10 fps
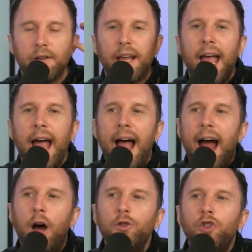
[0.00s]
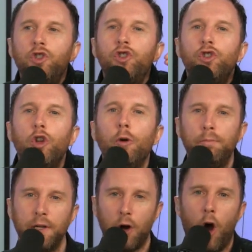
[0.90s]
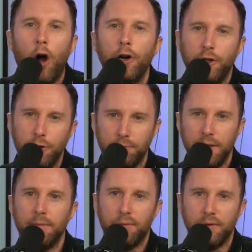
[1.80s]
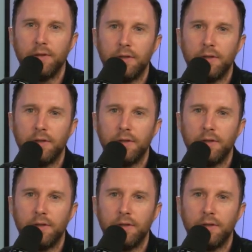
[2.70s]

Like, how stupid are you people?